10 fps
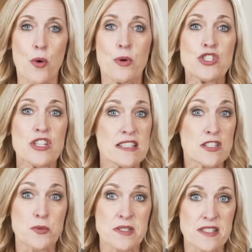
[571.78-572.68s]
When
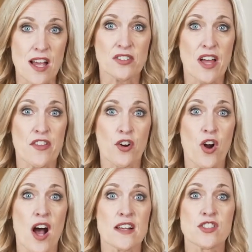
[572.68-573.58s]
Jesus was nailed on the
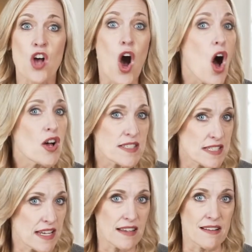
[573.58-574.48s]
cross, all
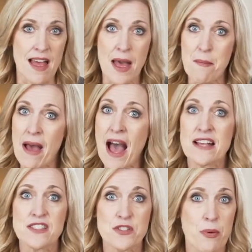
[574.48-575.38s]
sin,
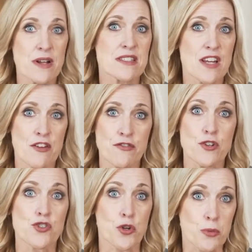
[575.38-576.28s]
past, present, and
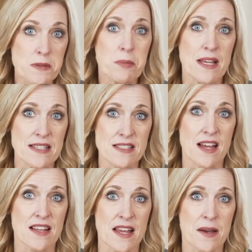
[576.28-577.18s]
future, was placed
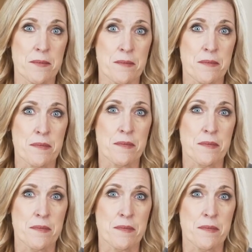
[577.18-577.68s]
on him.